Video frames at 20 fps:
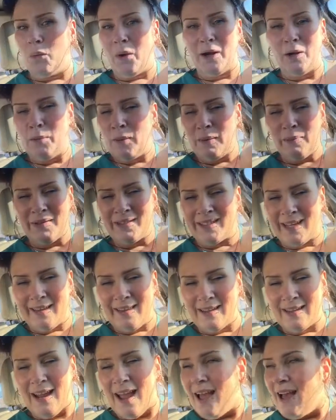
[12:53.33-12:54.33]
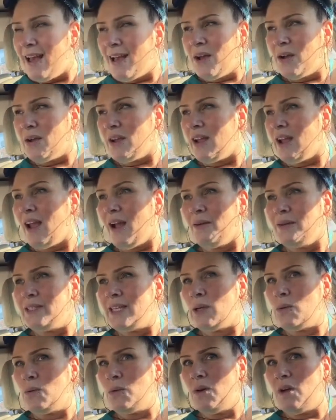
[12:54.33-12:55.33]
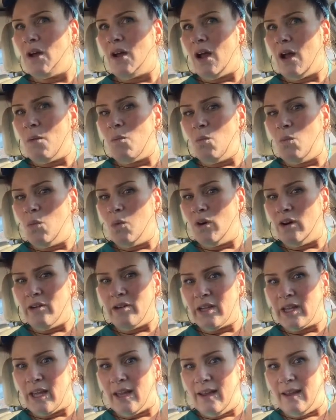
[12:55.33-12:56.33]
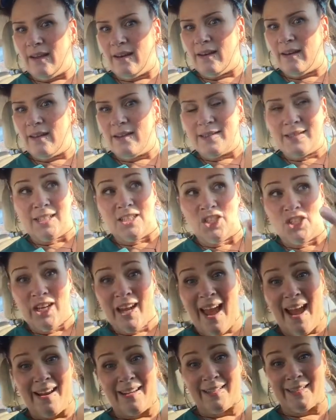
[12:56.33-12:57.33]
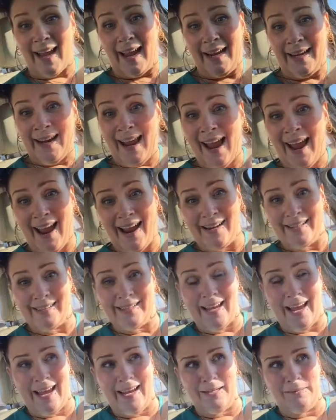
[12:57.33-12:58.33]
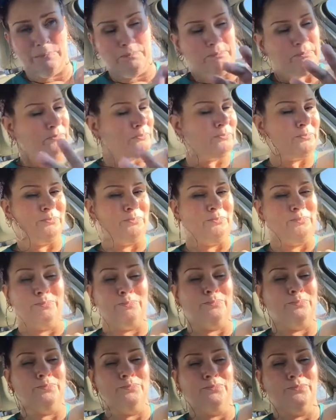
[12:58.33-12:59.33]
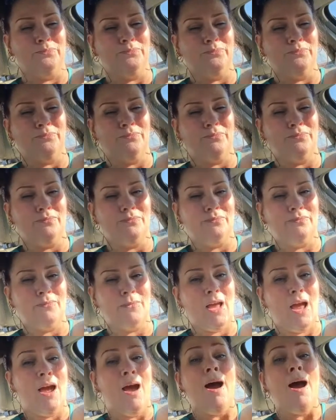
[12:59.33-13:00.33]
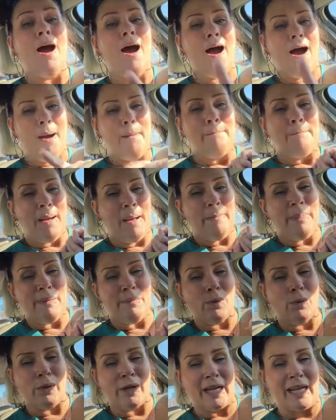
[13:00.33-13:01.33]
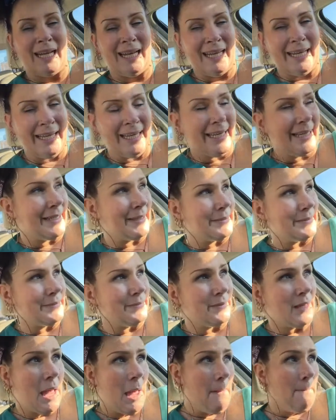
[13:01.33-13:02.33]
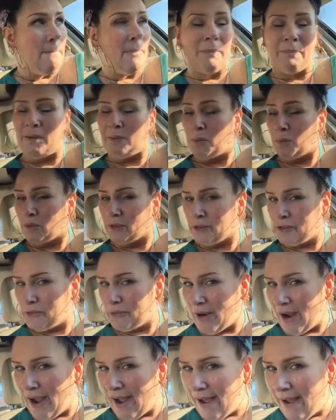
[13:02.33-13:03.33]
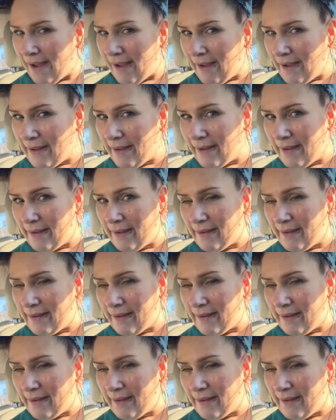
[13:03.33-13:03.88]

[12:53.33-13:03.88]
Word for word: Why do people say that? I was like, well, I'm working. See, she had a side and I had a side. Mm-mm-mm. My people were clean. My people were dry.